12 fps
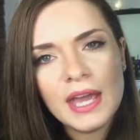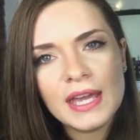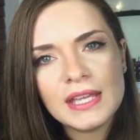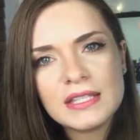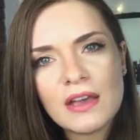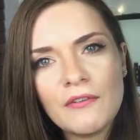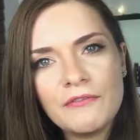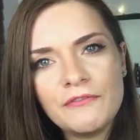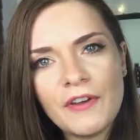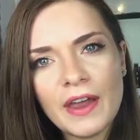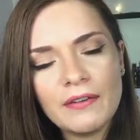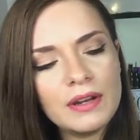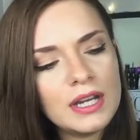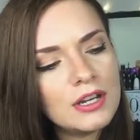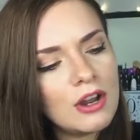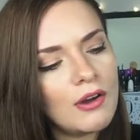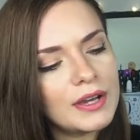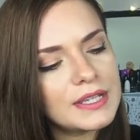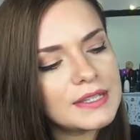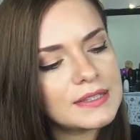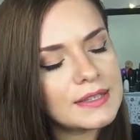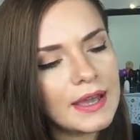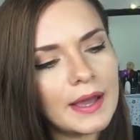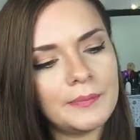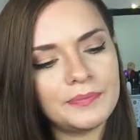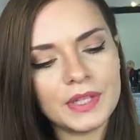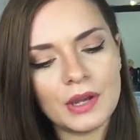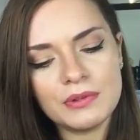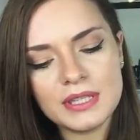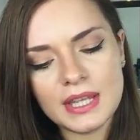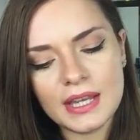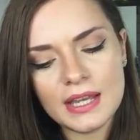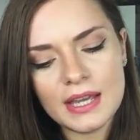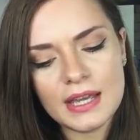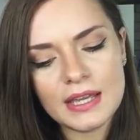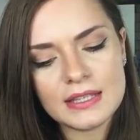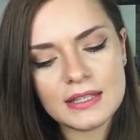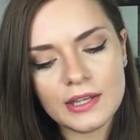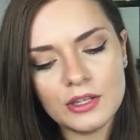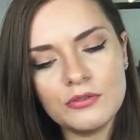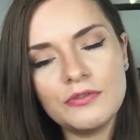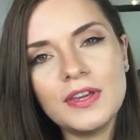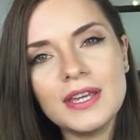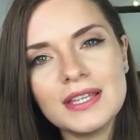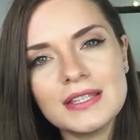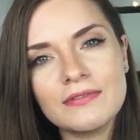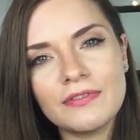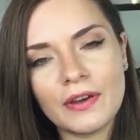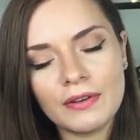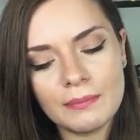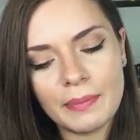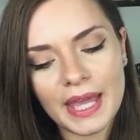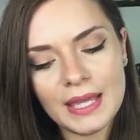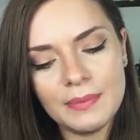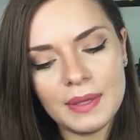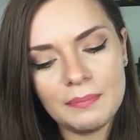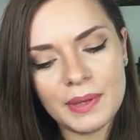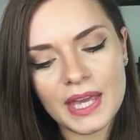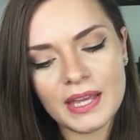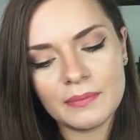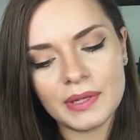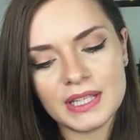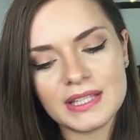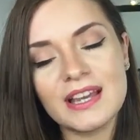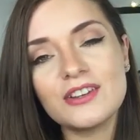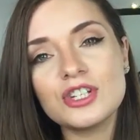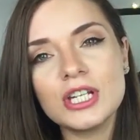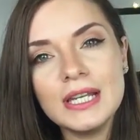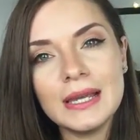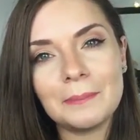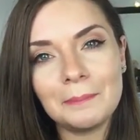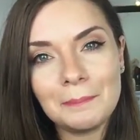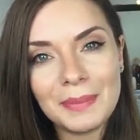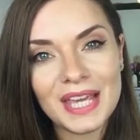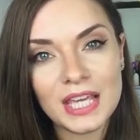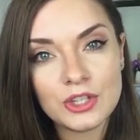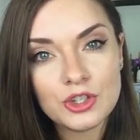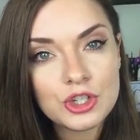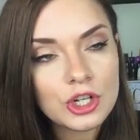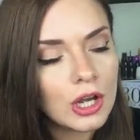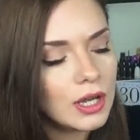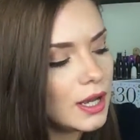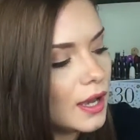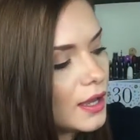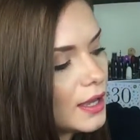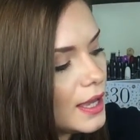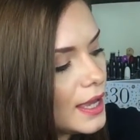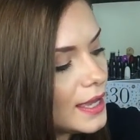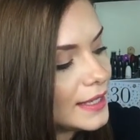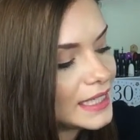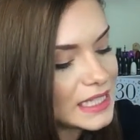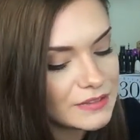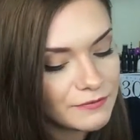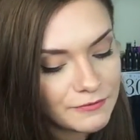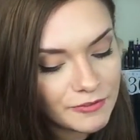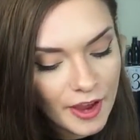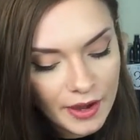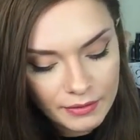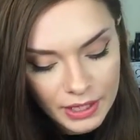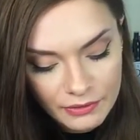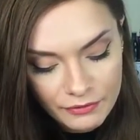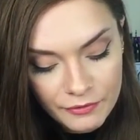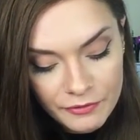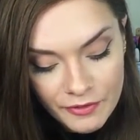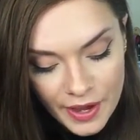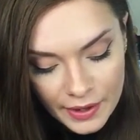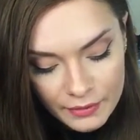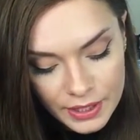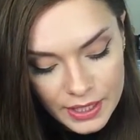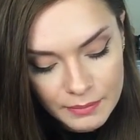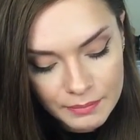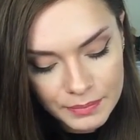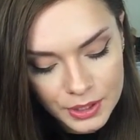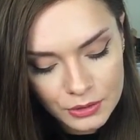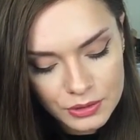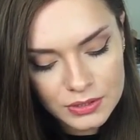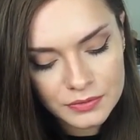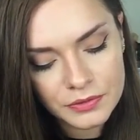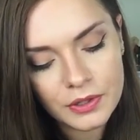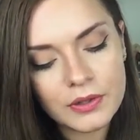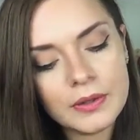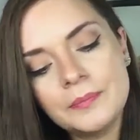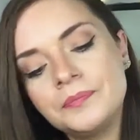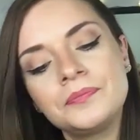It's a very nice, I would say it's like, you think it's a very baby pink, but it's actually a peach colour and it's very, very beautiful.